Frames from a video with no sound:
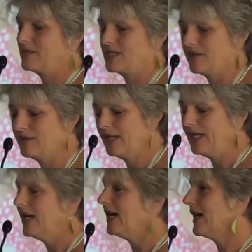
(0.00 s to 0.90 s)
So
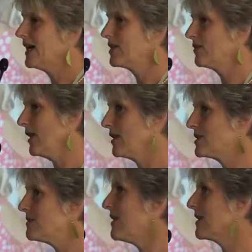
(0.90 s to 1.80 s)
I thought I'll
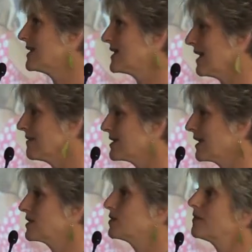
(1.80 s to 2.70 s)
do market towns
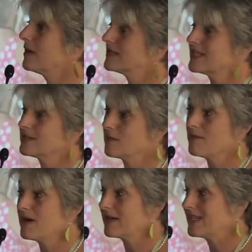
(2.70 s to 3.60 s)

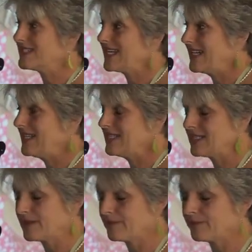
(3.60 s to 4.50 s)
on market days.